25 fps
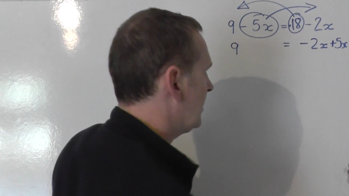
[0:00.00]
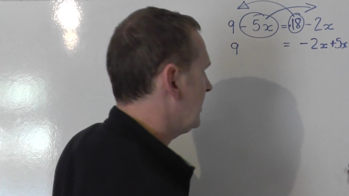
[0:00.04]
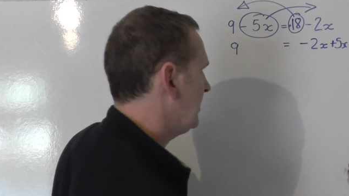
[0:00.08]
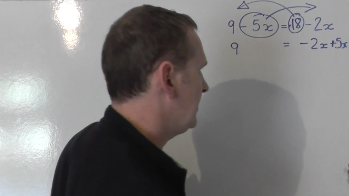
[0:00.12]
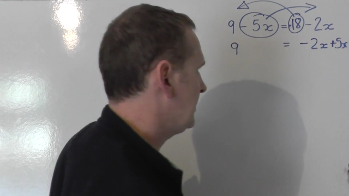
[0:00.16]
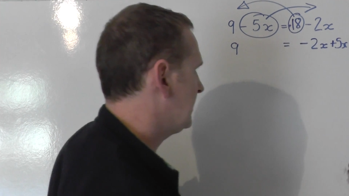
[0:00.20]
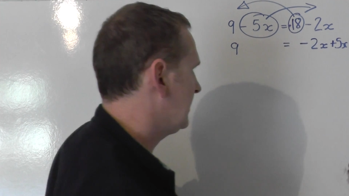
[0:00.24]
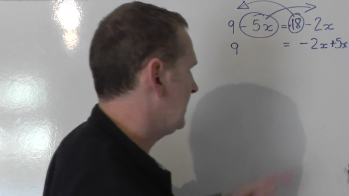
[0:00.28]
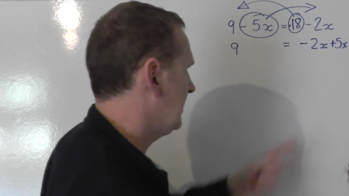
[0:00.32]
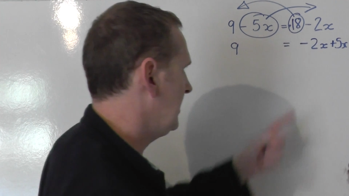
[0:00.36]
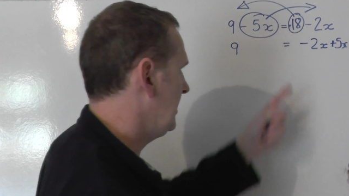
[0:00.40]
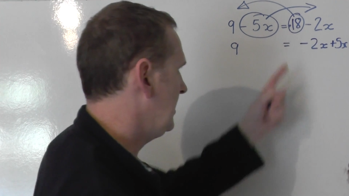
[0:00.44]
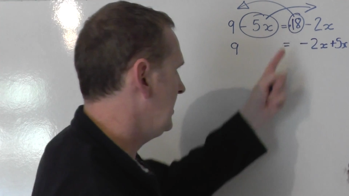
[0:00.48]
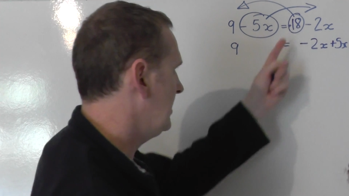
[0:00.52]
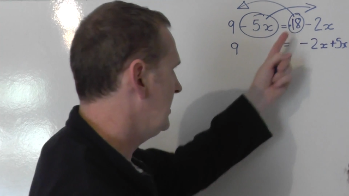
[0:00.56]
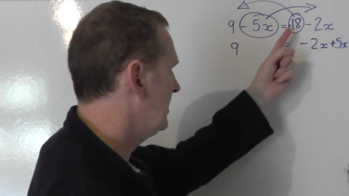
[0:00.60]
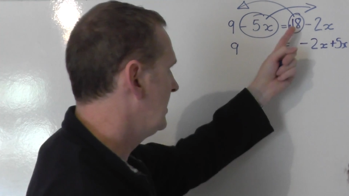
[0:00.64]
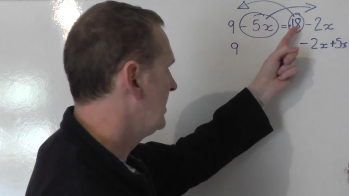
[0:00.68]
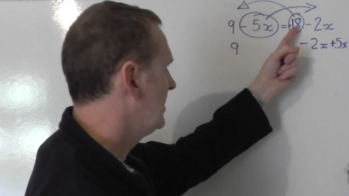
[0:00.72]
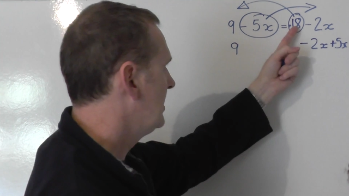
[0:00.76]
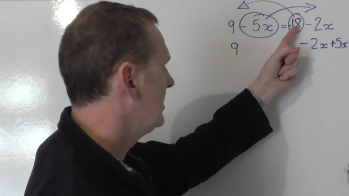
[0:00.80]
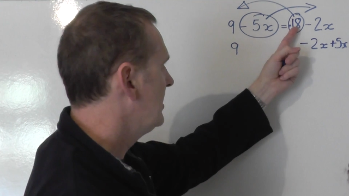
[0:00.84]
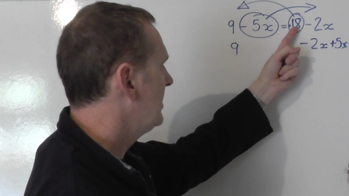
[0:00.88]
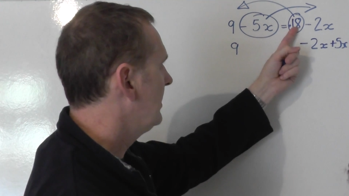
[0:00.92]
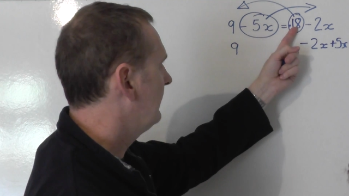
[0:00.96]

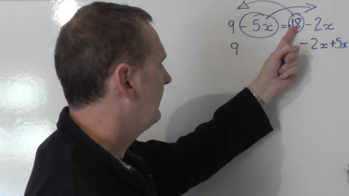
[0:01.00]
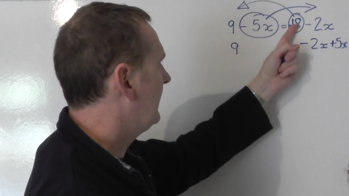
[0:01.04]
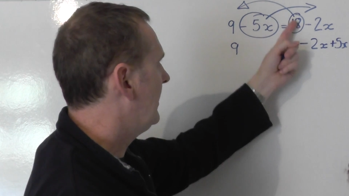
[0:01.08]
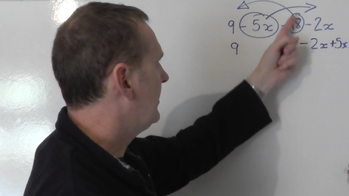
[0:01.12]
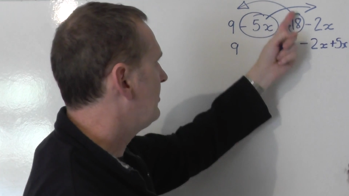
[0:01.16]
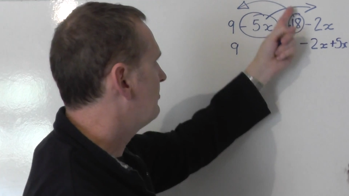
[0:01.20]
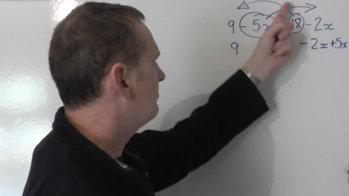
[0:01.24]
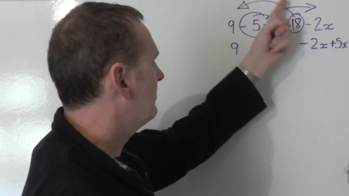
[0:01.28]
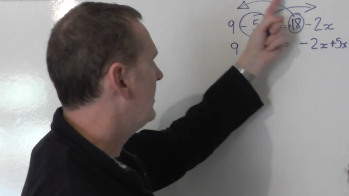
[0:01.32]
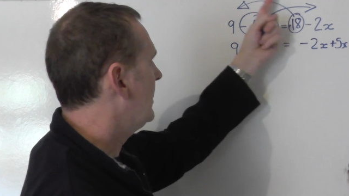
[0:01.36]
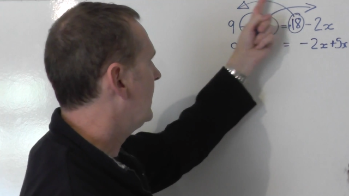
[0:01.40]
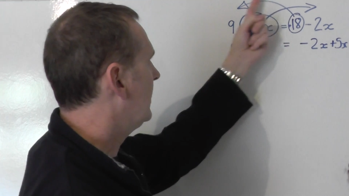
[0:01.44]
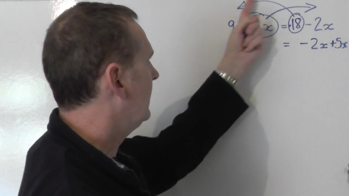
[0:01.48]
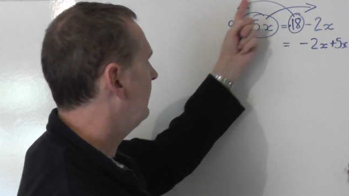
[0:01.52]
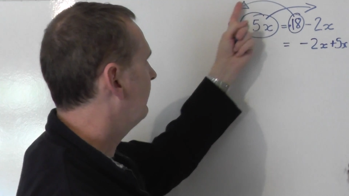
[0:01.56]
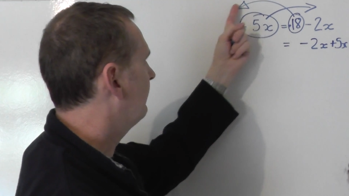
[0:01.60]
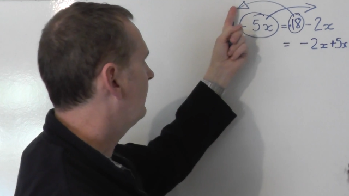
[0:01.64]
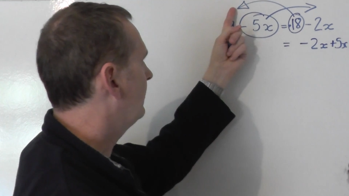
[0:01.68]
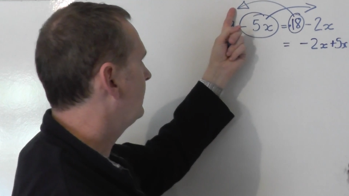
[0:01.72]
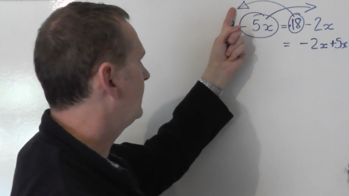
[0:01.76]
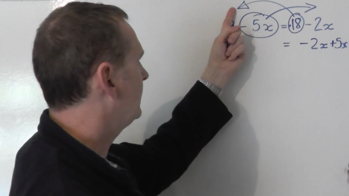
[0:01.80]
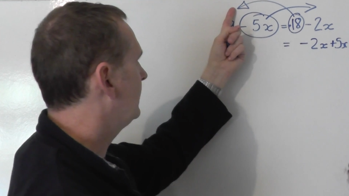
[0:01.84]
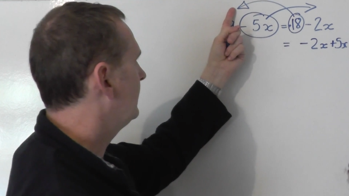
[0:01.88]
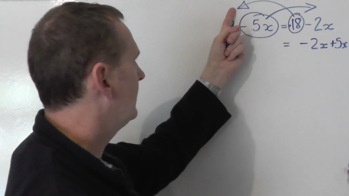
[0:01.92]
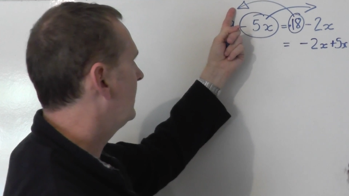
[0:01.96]
18 if I drag it
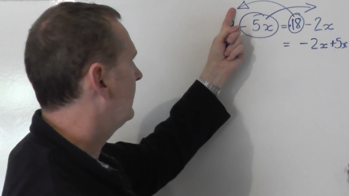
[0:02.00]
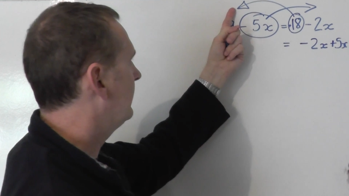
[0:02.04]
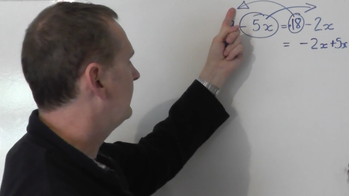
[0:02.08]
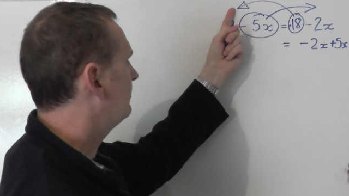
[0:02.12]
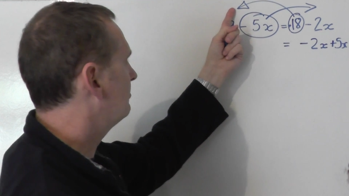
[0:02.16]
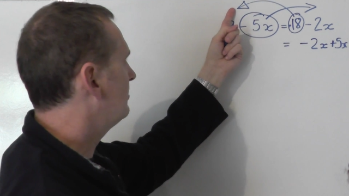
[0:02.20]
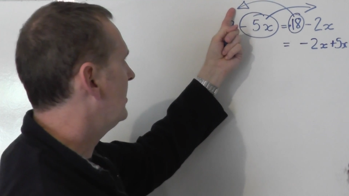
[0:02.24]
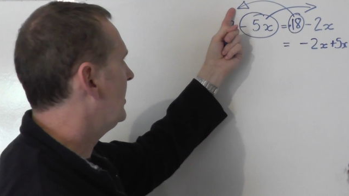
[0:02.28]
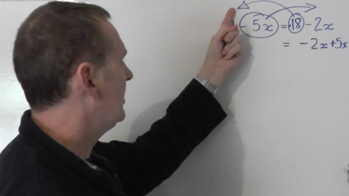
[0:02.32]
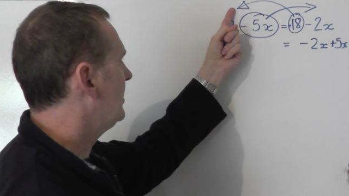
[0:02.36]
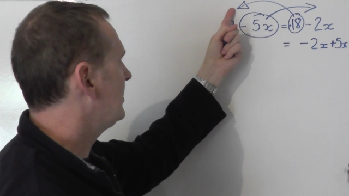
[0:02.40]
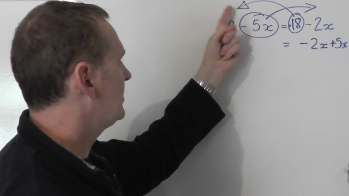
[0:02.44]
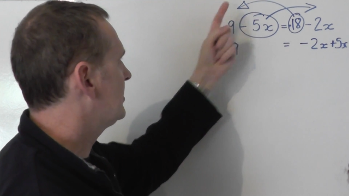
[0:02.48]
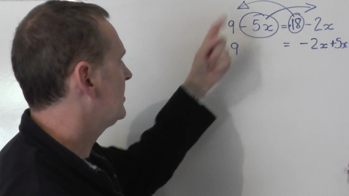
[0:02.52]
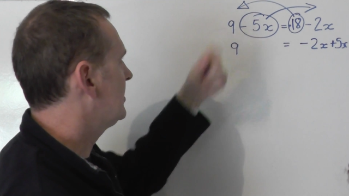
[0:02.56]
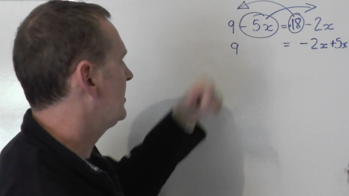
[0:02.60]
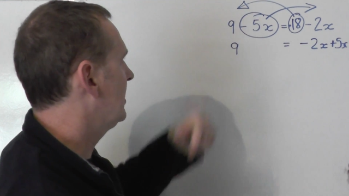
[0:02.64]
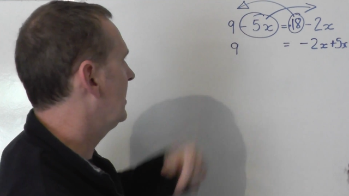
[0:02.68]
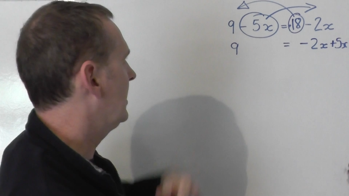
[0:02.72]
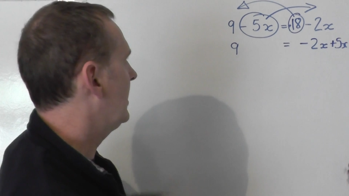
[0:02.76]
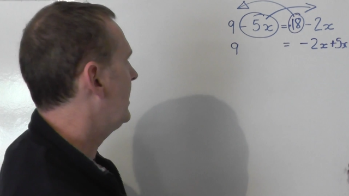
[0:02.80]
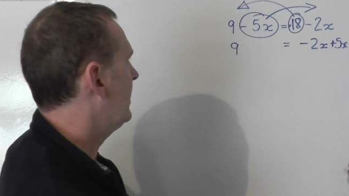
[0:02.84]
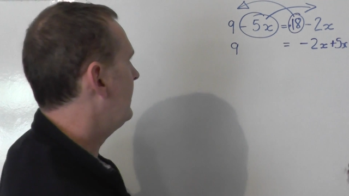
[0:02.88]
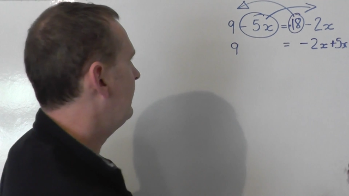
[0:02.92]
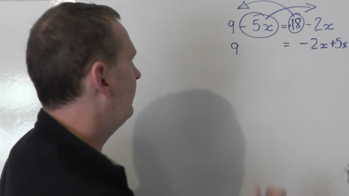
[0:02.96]
from the right to the
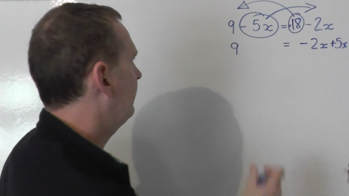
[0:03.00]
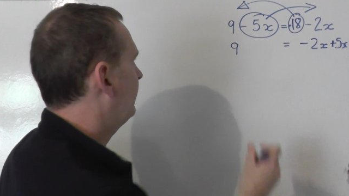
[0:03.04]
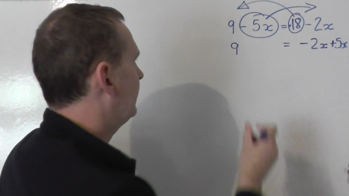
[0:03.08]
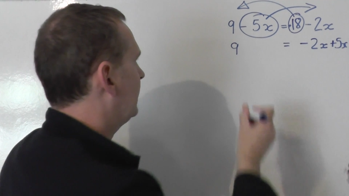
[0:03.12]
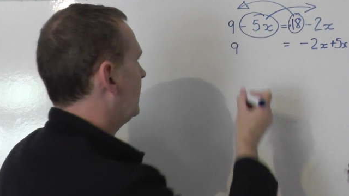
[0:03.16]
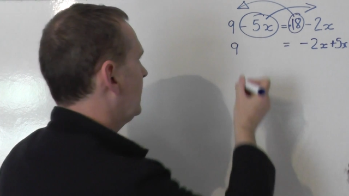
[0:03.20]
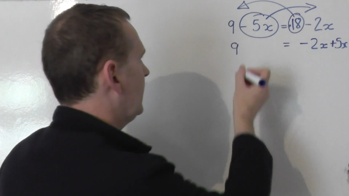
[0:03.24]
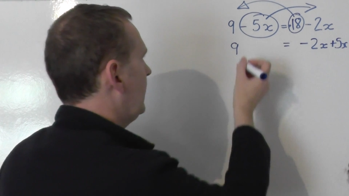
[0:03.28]
left,